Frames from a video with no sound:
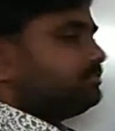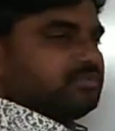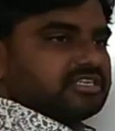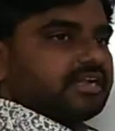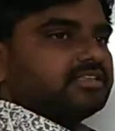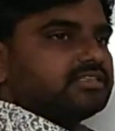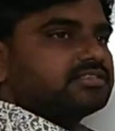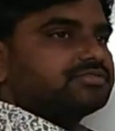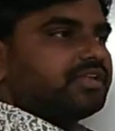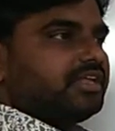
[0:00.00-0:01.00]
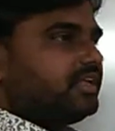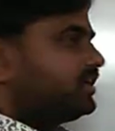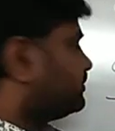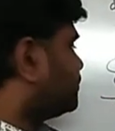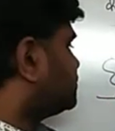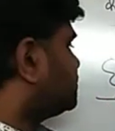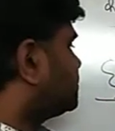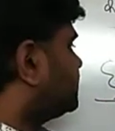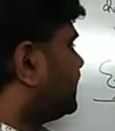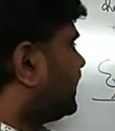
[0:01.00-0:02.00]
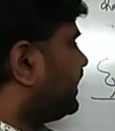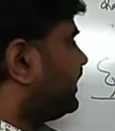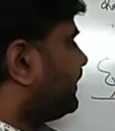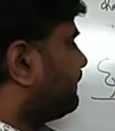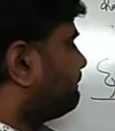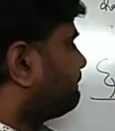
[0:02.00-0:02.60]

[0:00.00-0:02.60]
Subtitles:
beside this tree at a position A,